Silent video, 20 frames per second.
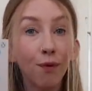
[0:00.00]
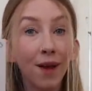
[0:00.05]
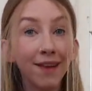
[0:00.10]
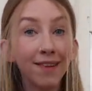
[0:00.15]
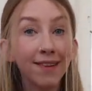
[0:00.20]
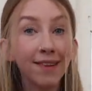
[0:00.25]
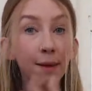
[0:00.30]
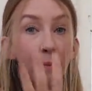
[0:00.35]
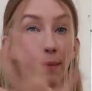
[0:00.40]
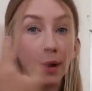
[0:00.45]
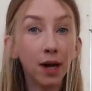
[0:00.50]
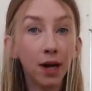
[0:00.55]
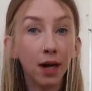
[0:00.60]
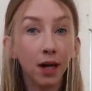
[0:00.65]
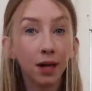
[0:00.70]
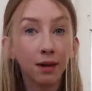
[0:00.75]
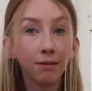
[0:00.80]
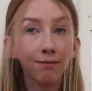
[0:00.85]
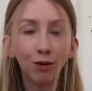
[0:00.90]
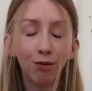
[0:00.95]
a
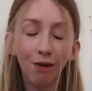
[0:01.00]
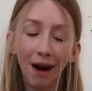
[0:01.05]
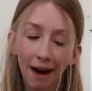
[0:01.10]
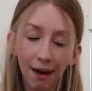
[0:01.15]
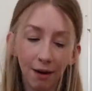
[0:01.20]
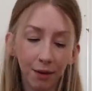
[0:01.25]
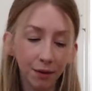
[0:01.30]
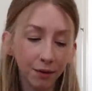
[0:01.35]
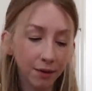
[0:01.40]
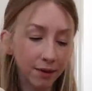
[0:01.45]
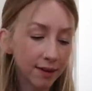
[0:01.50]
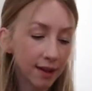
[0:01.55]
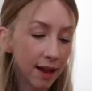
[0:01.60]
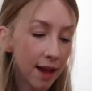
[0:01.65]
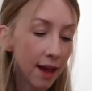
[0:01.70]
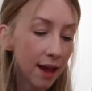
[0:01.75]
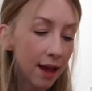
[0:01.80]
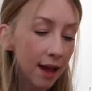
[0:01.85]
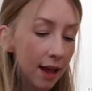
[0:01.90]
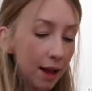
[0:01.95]
similar grounds
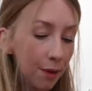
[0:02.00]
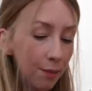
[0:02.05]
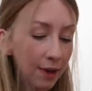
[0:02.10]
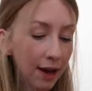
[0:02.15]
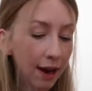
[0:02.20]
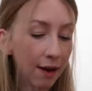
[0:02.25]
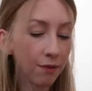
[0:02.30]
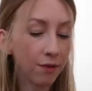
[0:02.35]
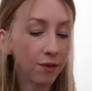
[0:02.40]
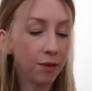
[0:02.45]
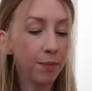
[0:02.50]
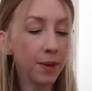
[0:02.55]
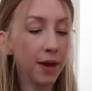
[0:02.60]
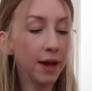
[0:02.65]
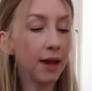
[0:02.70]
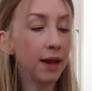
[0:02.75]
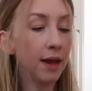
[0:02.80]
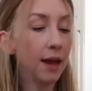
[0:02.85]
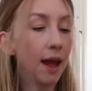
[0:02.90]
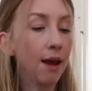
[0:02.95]
it would have to
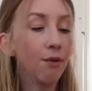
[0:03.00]
be